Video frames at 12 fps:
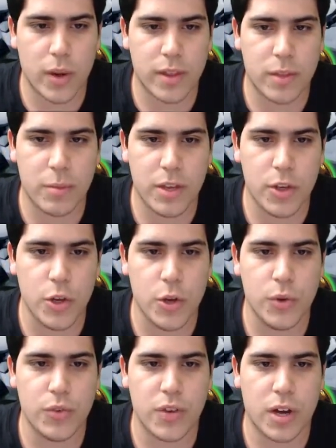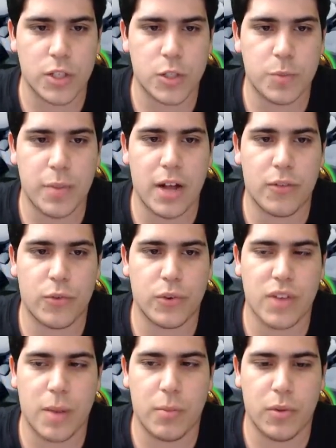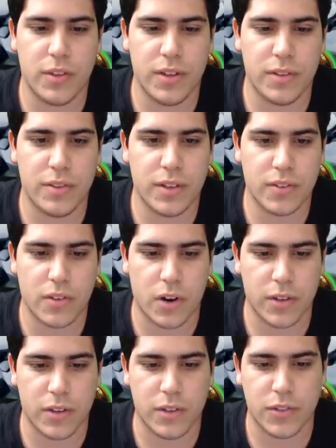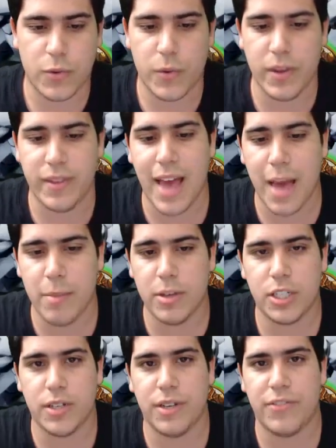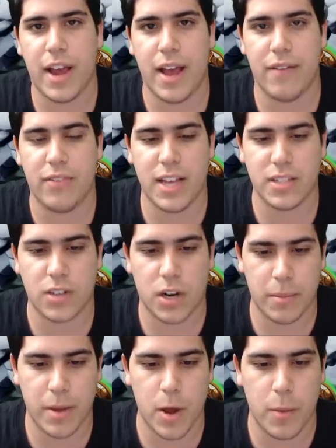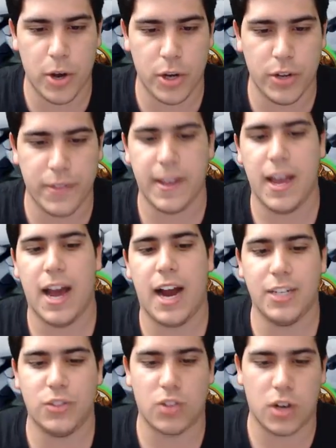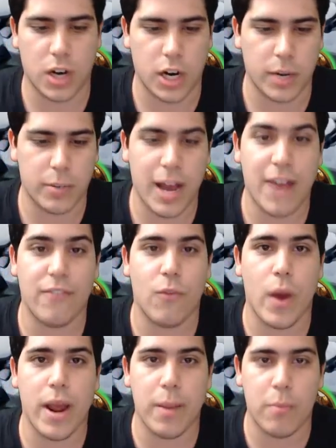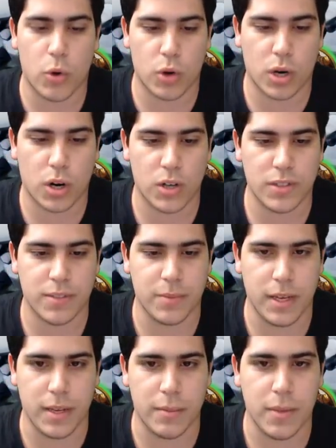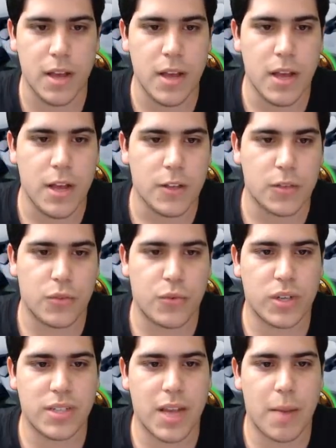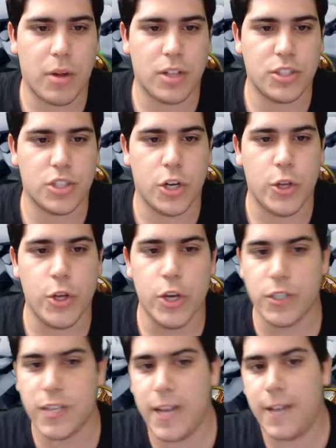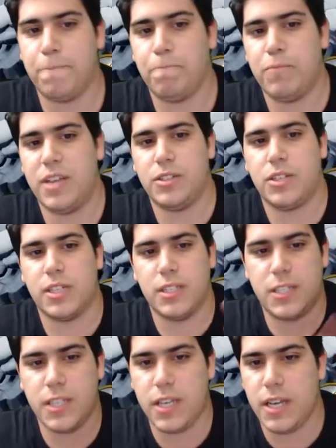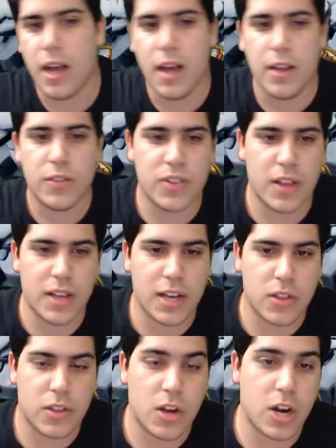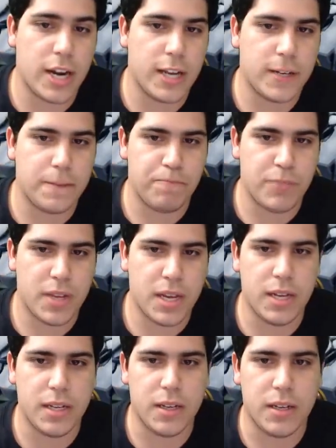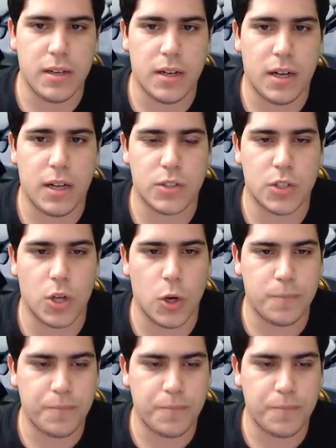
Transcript: to be used on a spell. For example, this card deals 3 damage, and if I have less card than my opponent, I draw a card. But I have way more cards than him. So for example, I'm just going to use it. As you can see, select the target, and also